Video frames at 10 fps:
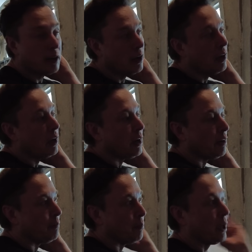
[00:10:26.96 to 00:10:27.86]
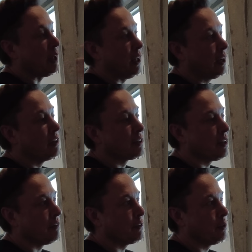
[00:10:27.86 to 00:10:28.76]
Okay. Um, but it, it is
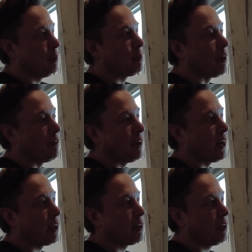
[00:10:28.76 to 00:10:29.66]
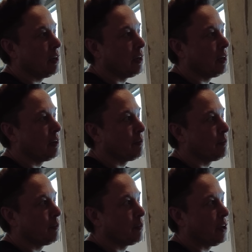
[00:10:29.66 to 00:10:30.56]
enough to be problematic uh,
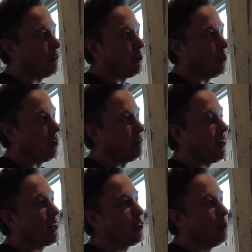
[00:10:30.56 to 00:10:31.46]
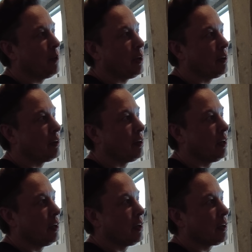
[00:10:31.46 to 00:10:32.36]
if you're in vacuum and
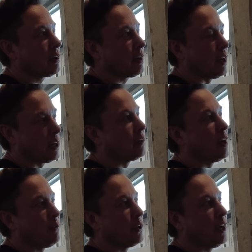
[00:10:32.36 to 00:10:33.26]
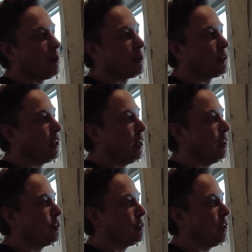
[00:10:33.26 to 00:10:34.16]
like for the upper
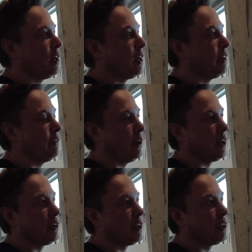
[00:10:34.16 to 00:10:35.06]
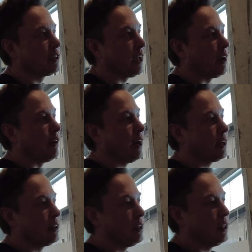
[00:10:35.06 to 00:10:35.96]
stage, uh, if you had nothing to
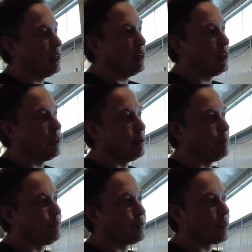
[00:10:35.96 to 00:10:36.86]
counteract the um,